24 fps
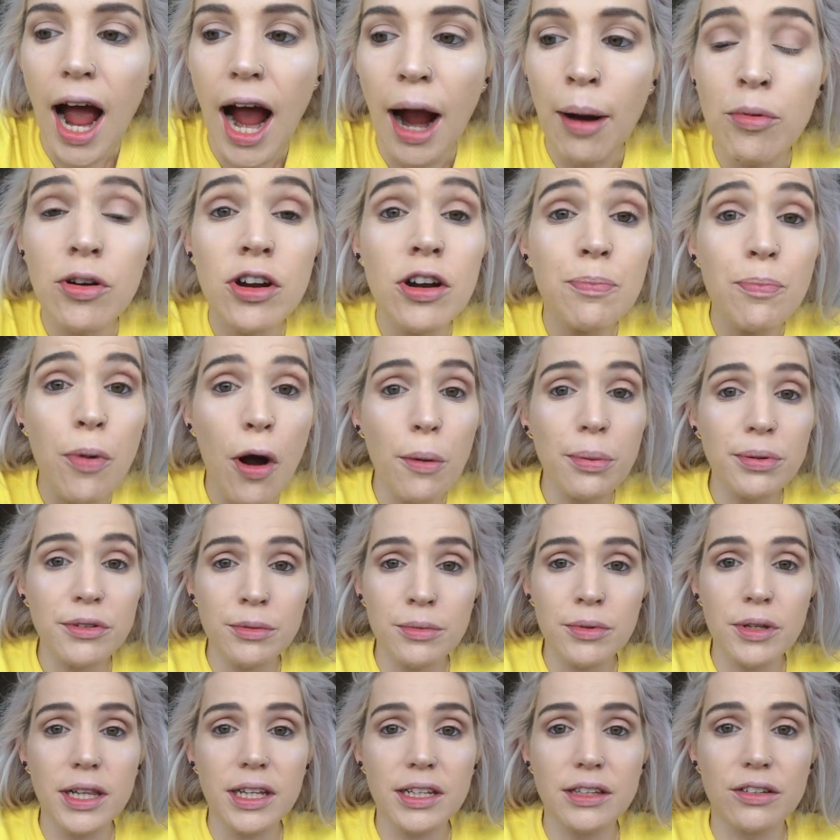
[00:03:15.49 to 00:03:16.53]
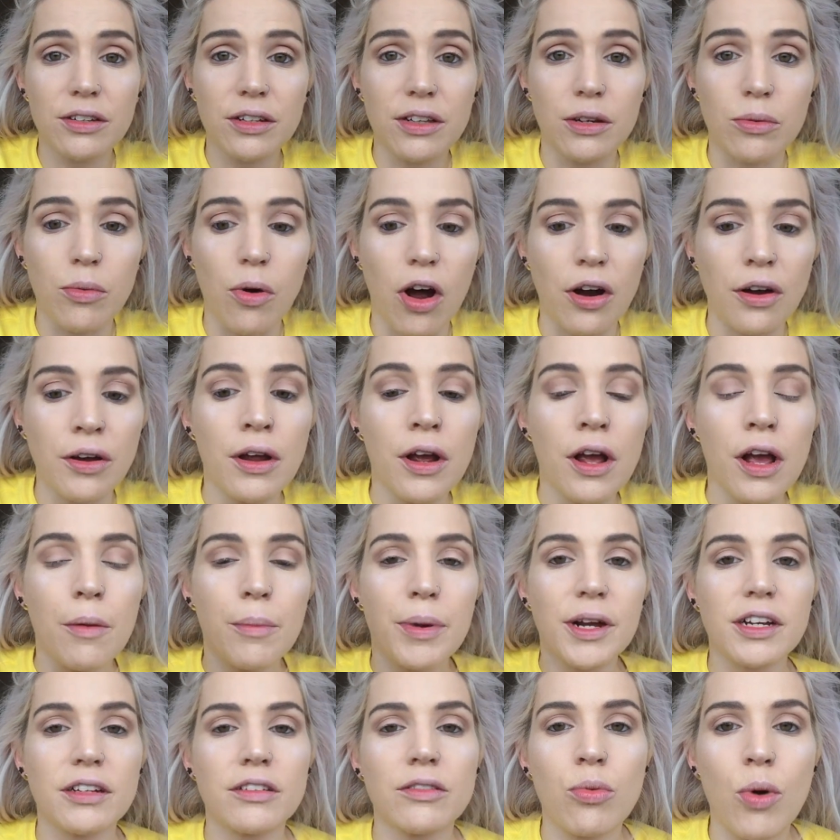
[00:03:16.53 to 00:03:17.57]
I'm going to pop some glitter glue on
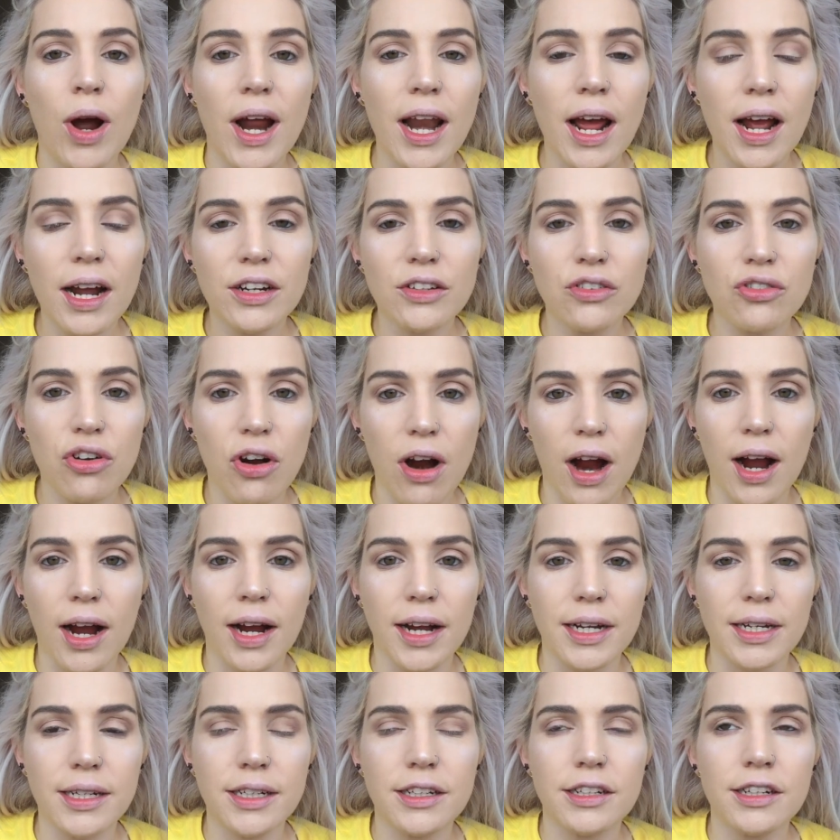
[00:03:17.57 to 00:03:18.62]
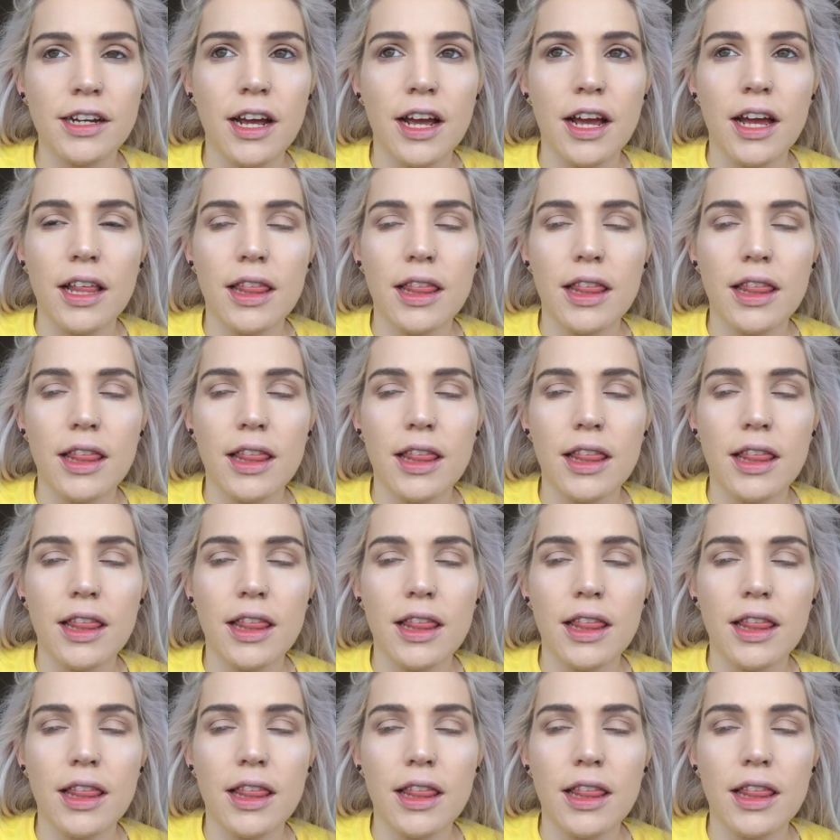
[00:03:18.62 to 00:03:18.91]
because when I tried